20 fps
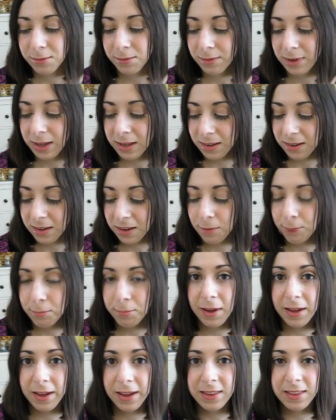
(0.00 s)
ended up
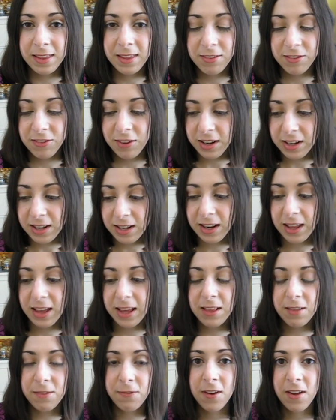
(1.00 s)
buying this China
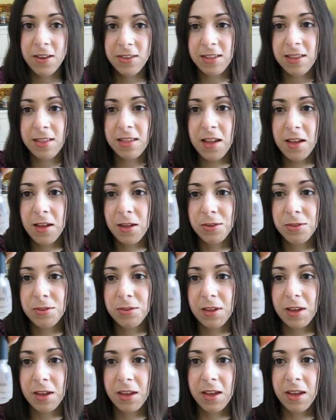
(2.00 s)
glaze first and last.
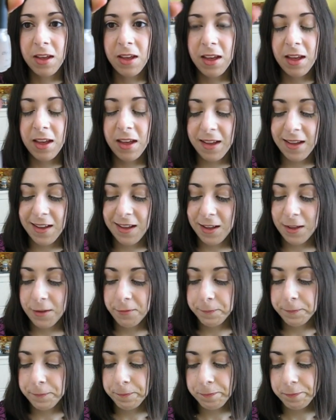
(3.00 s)

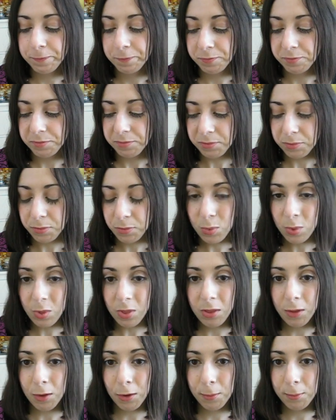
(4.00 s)

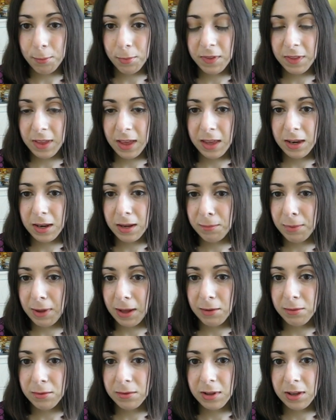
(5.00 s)
But then
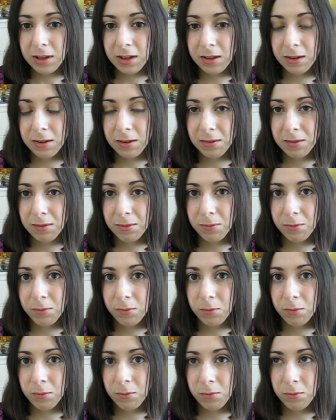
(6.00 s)
about
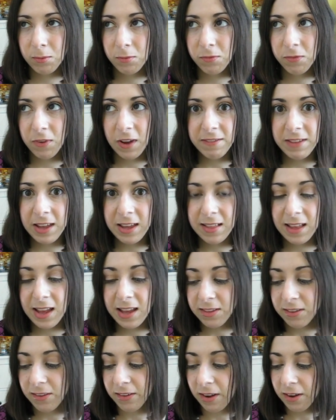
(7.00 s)
5 days
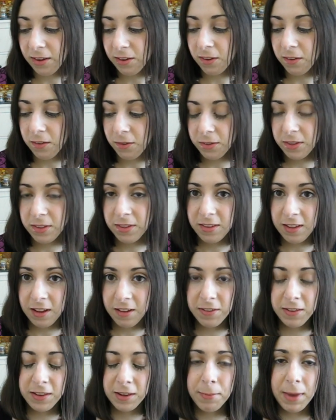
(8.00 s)
later I got all this
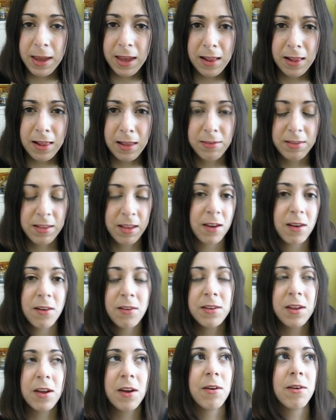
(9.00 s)
stuff in the mail. I was like, oh
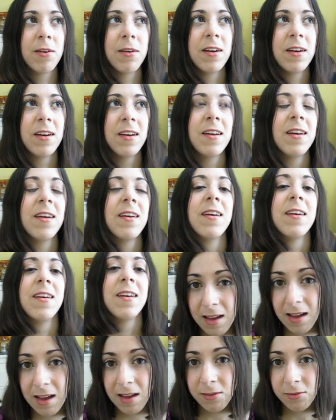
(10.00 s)
no.
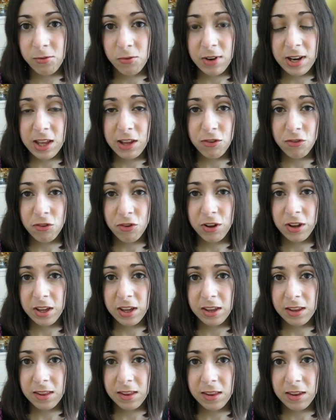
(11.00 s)
I was really
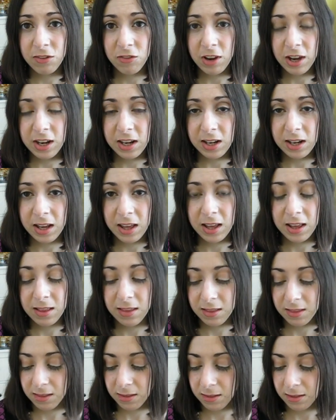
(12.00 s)
enjoying the China
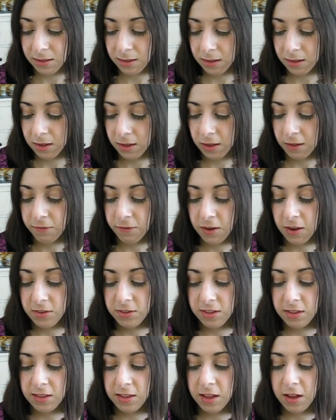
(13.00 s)
glaze first
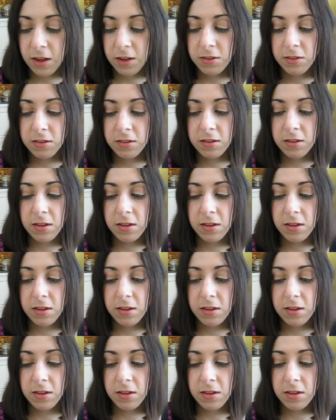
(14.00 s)
and last.